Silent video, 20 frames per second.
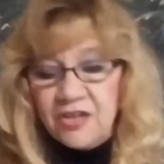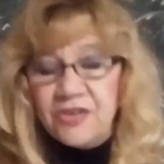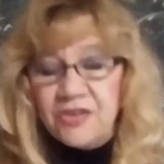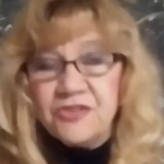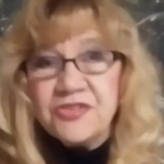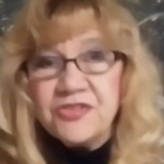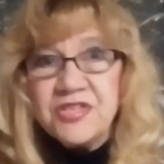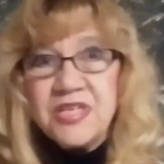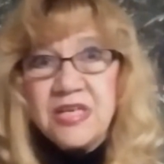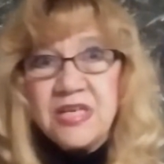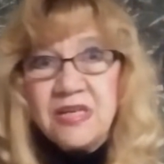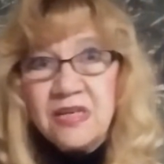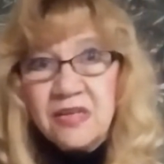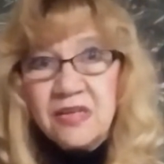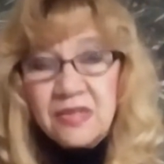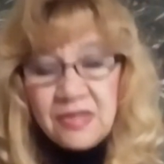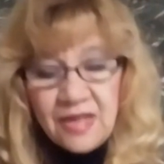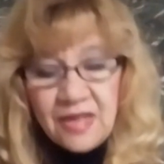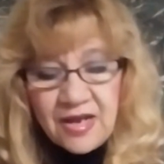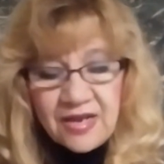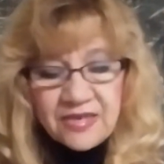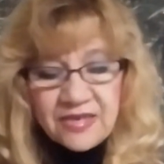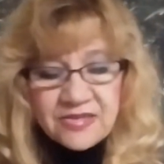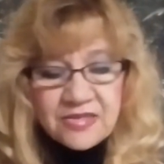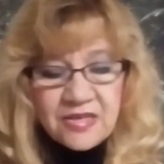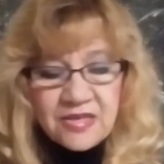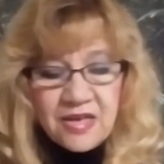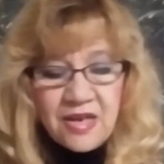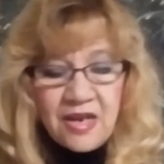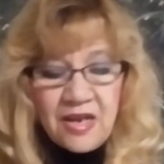You're seeing a
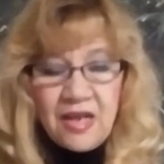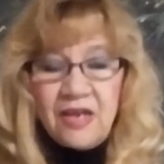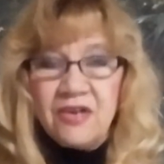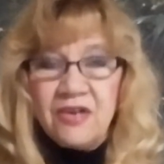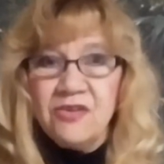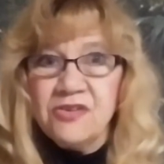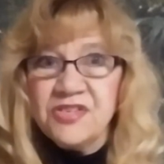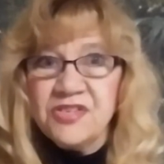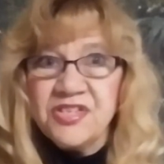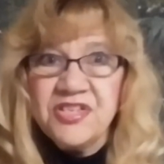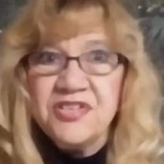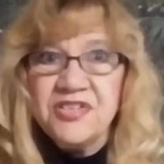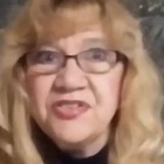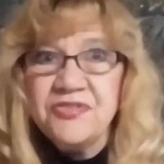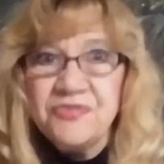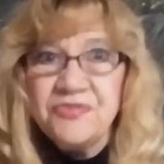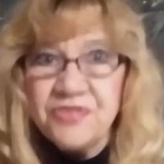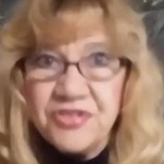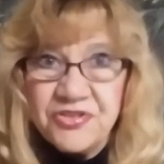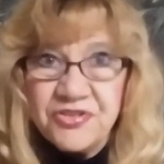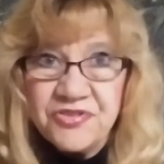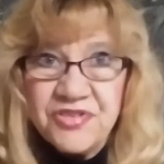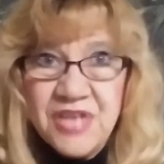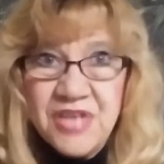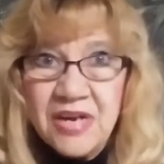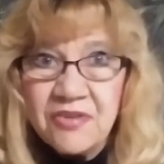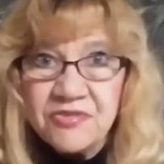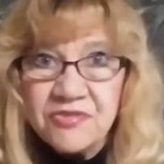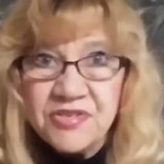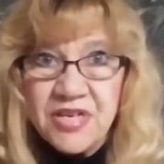client and her sister's your
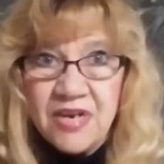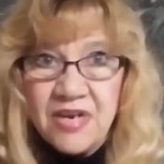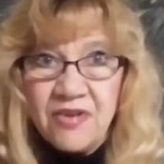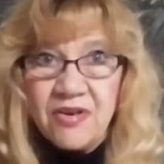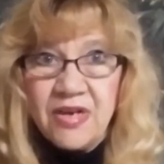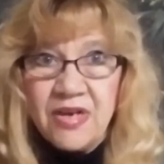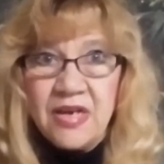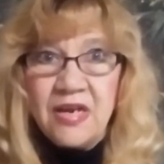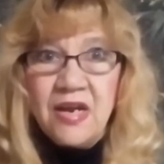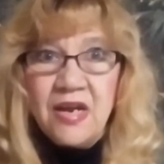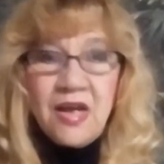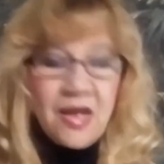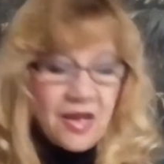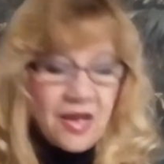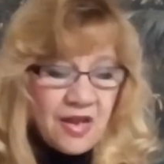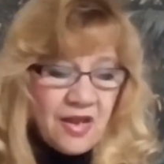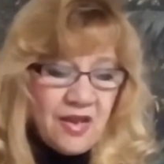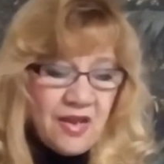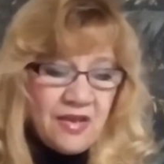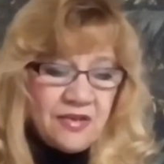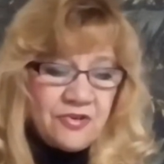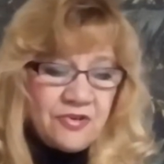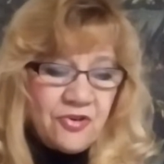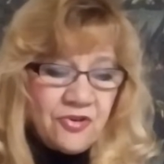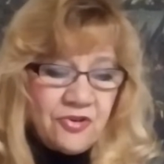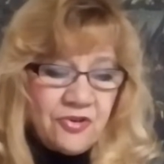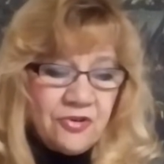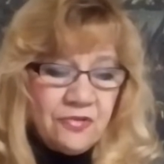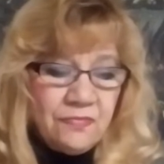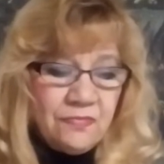secretary, and
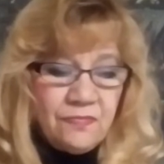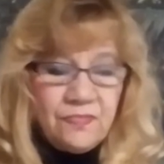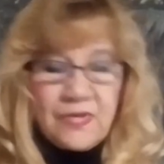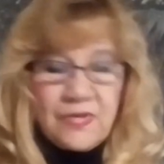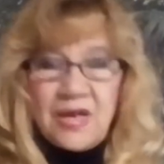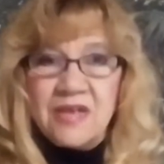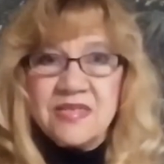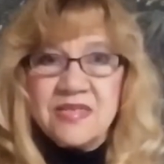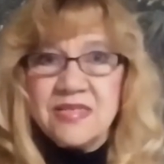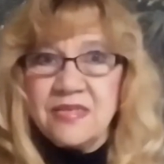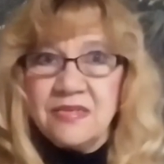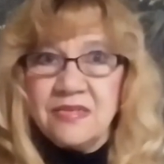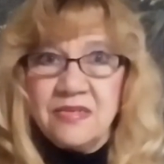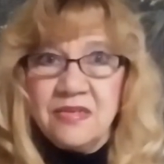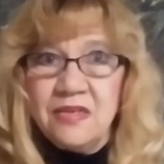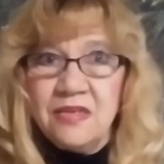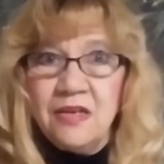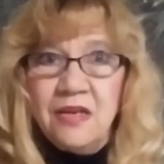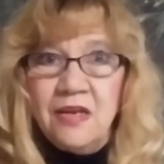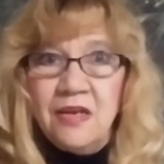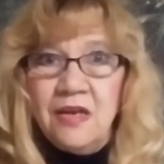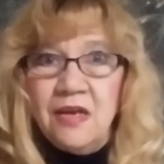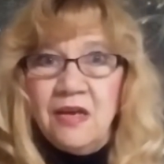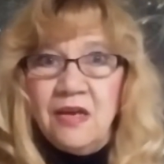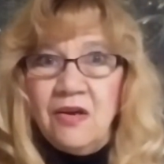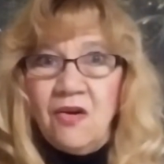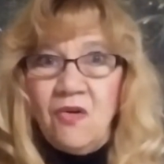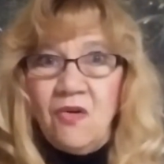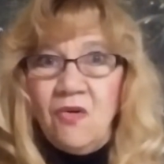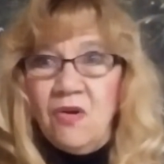her cousin
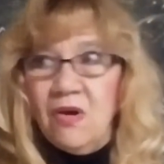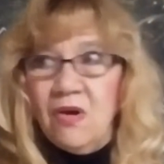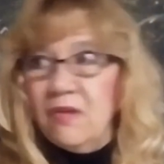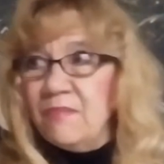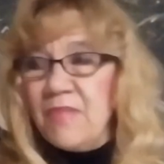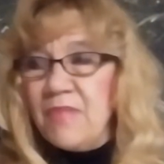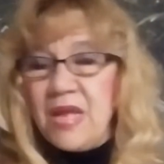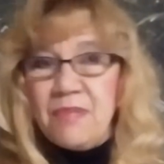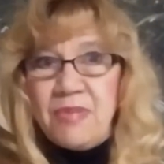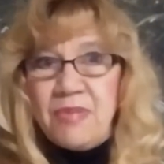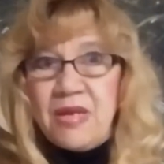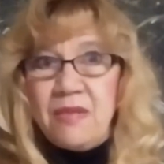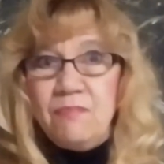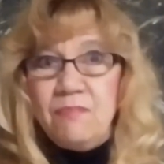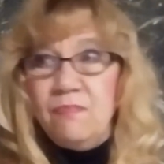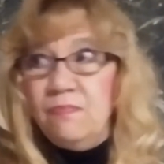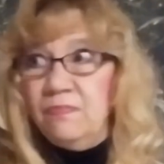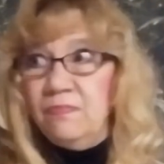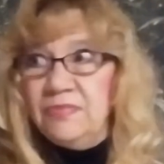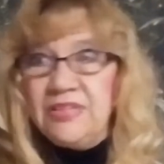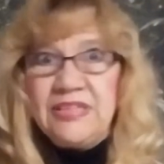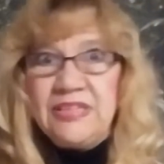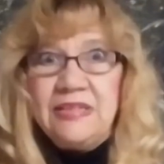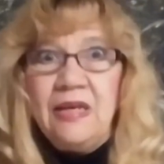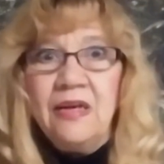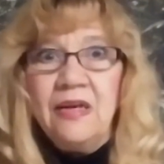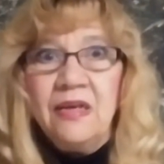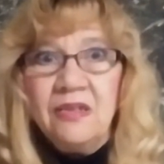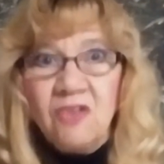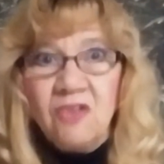or maybe
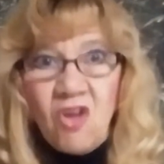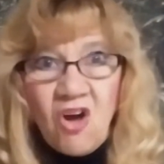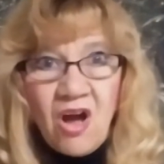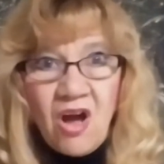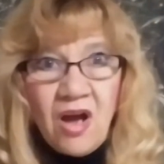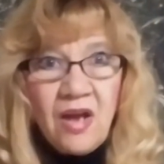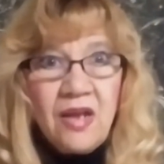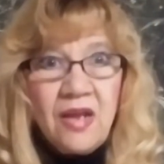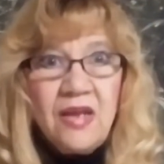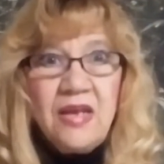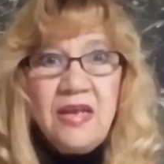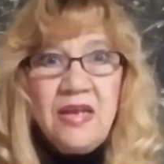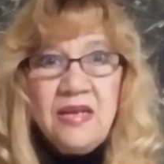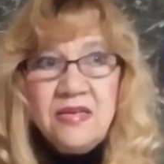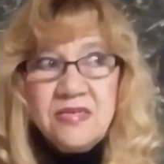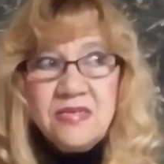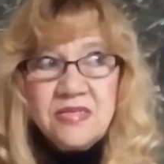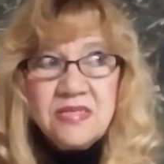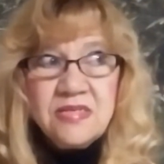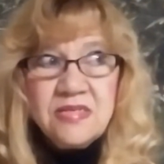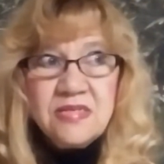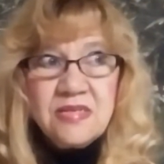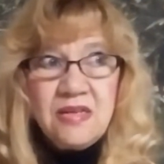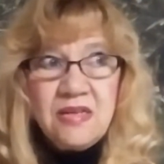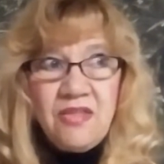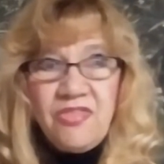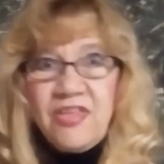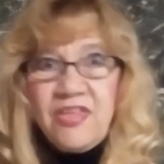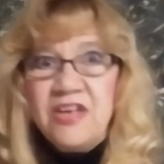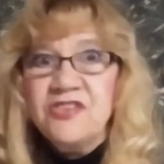son-in-law is
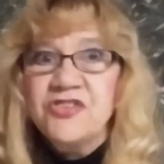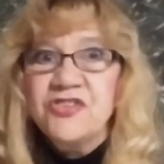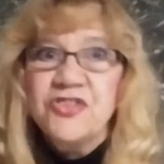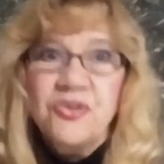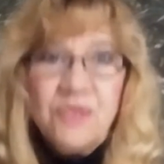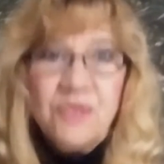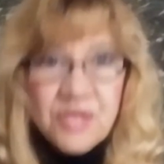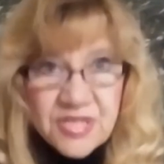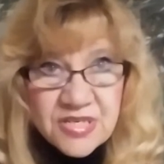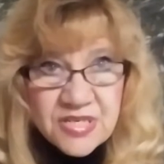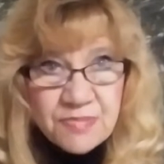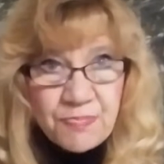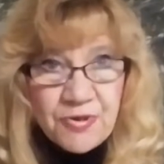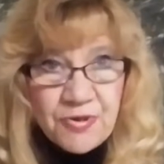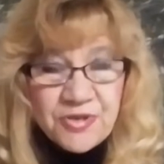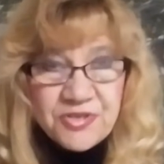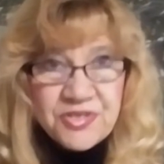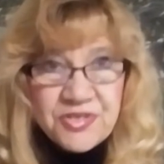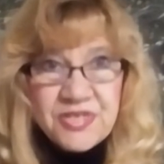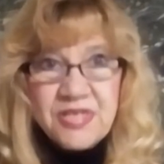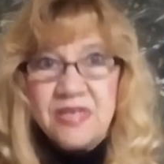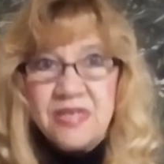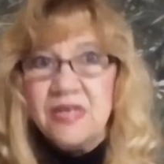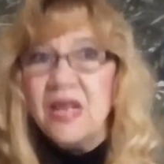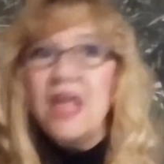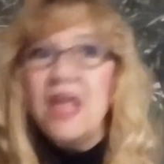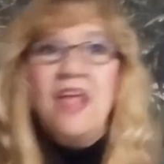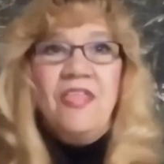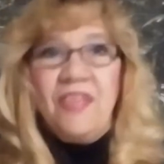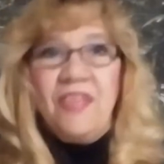the insurance
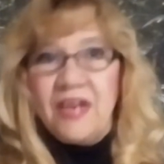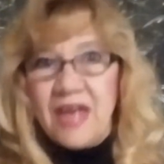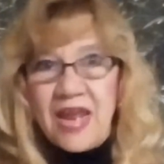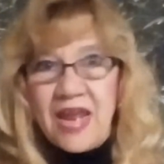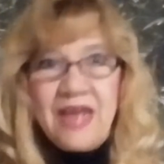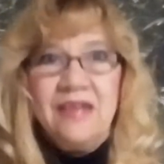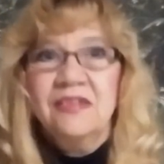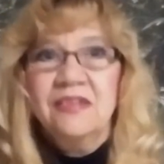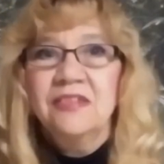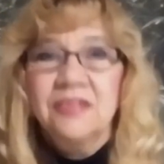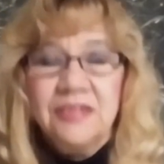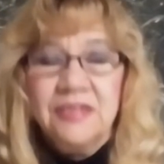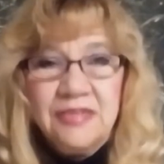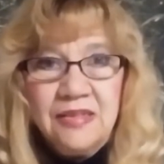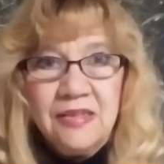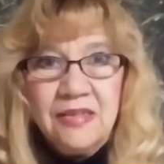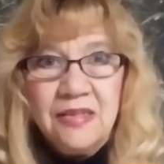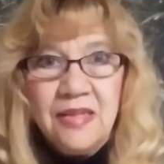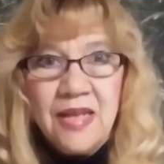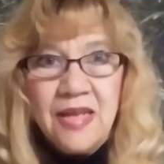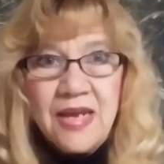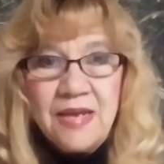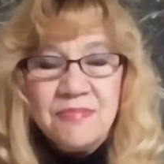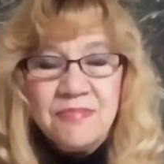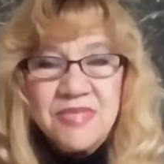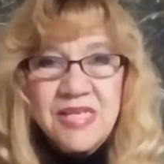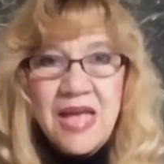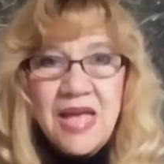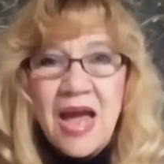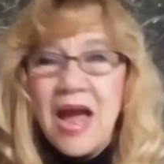person that handles the
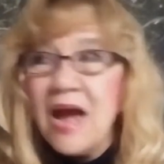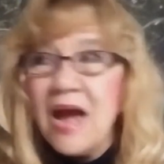claims.